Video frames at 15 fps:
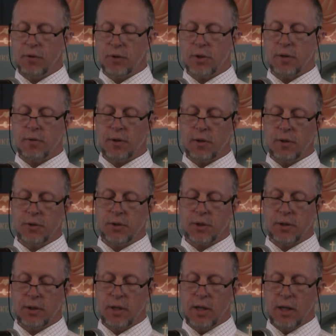
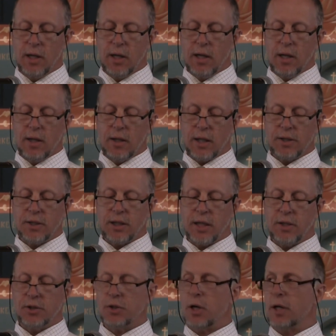conclusion that
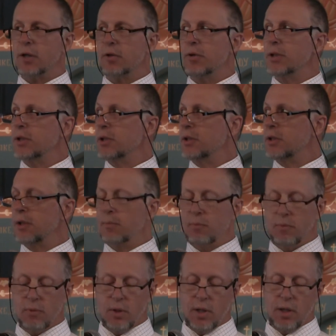St. John Chrysostom